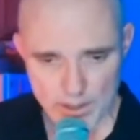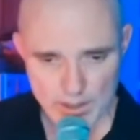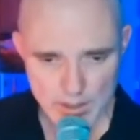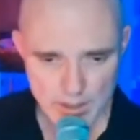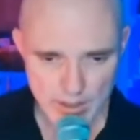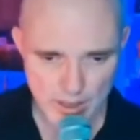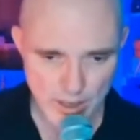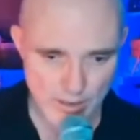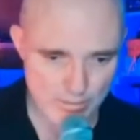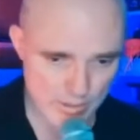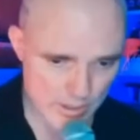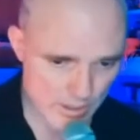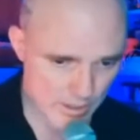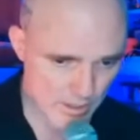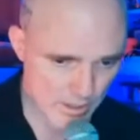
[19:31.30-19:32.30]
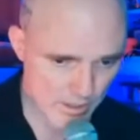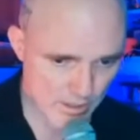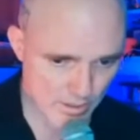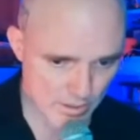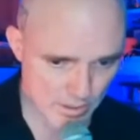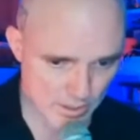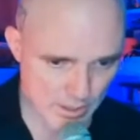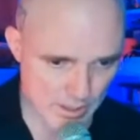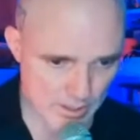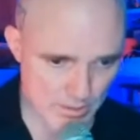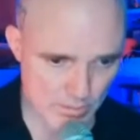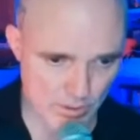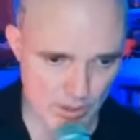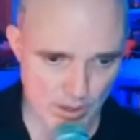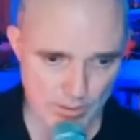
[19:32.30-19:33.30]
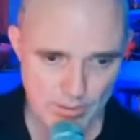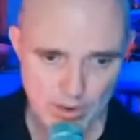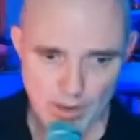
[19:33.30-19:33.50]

Love it. Go to the next one up.